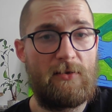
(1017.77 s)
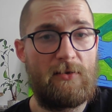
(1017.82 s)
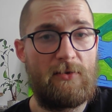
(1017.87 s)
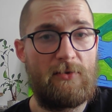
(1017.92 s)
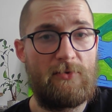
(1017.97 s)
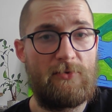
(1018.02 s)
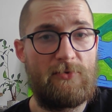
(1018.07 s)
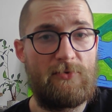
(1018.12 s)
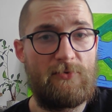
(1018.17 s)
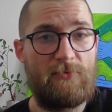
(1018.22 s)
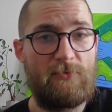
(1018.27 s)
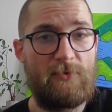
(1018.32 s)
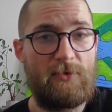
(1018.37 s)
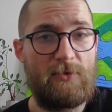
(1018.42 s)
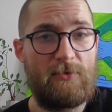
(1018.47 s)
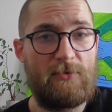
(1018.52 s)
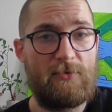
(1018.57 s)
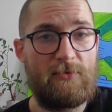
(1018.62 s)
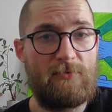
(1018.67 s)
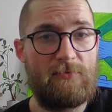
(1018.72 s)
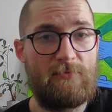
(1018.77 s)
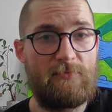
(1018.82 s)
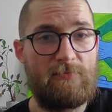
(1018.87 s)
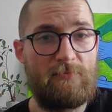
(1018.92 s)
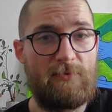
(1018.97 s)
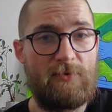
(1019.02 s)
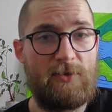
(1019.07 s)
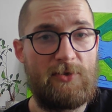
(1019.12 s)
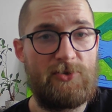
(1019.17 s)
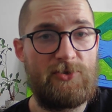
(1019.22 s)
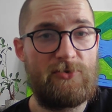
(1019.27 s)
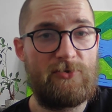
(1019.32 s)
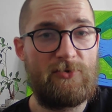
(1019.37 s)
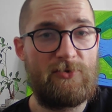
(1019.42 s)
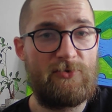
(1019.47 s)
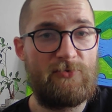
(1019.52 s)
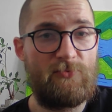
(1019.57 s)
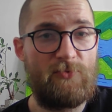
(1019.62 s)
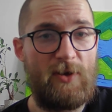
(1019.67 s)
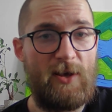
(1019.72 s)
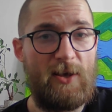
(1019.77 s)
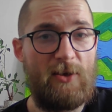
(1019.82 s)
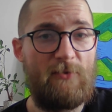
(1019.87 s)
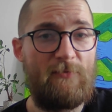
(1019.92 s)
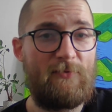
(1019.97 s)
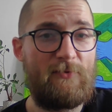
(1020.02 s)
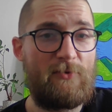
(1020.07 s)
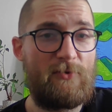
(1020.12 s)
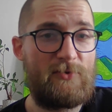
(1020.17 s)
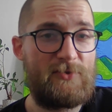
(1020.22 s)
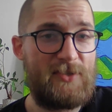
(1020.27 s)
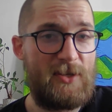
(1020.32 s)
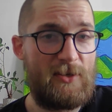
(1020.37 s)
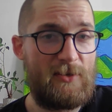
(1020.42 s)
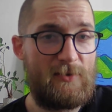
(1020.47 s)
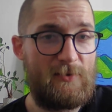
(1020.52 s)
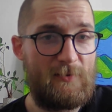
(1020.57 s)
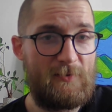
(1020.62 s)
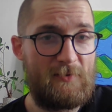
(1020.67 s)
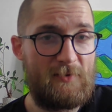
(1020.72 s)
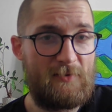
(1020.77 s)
do it in a shorter way? Of course I could,